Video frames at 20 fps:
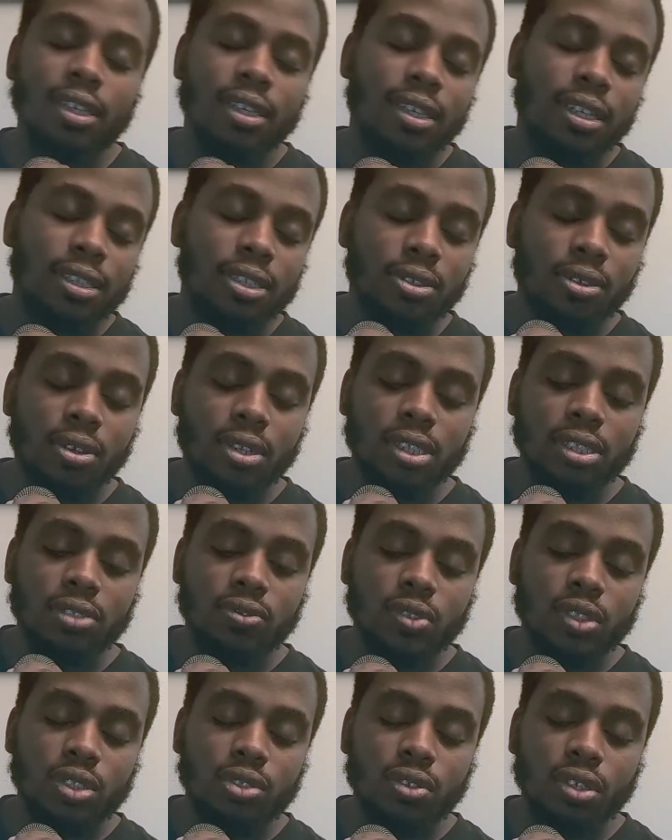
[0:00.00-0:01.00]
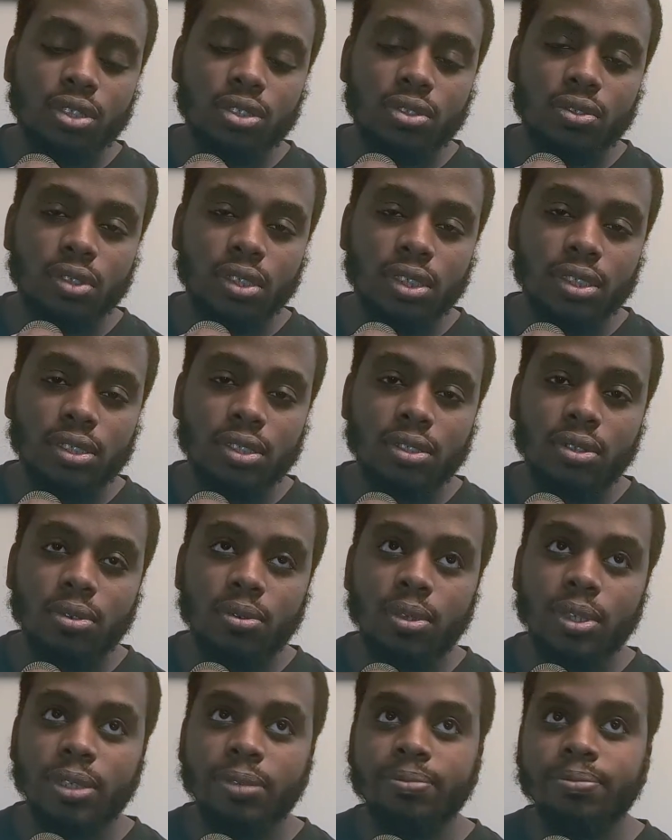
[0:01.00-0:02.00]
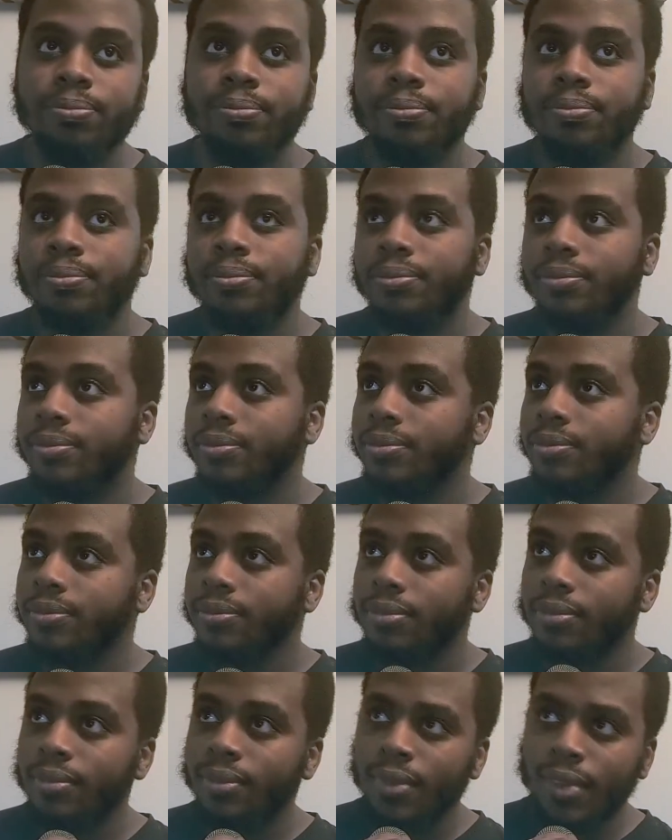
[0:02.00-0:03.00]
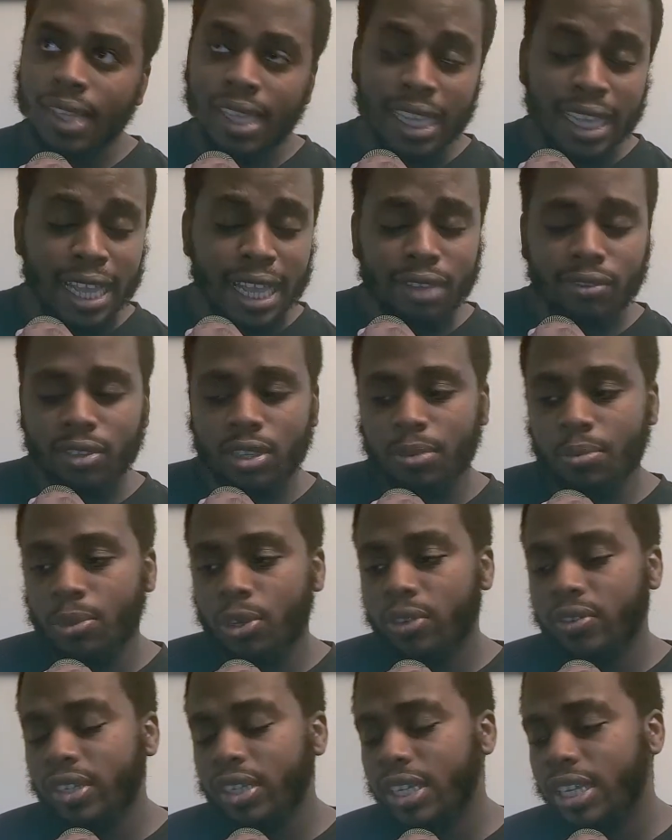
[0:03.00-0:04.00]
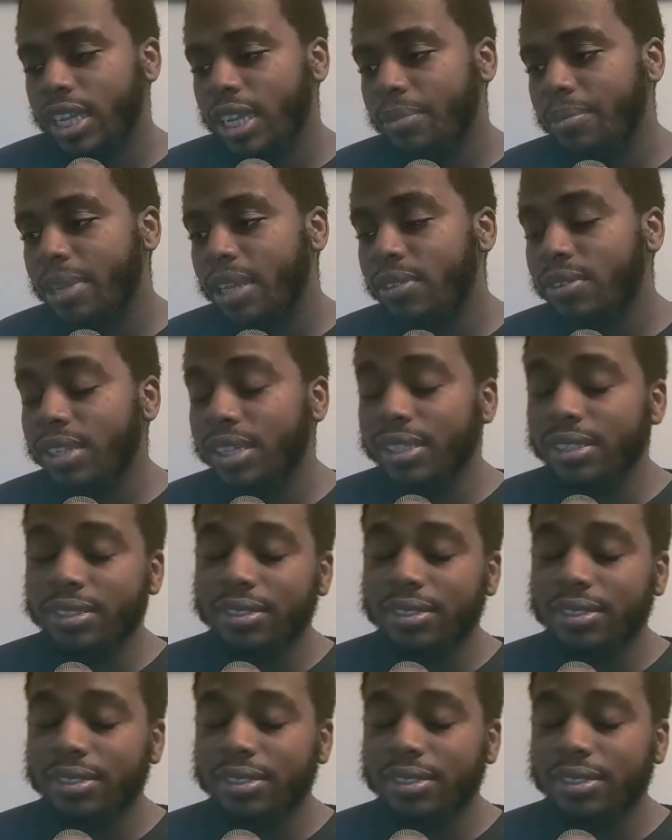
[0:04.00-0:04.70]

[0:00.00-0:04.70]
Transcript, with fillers: that's all this restructuring is doing and Al Kamara came out like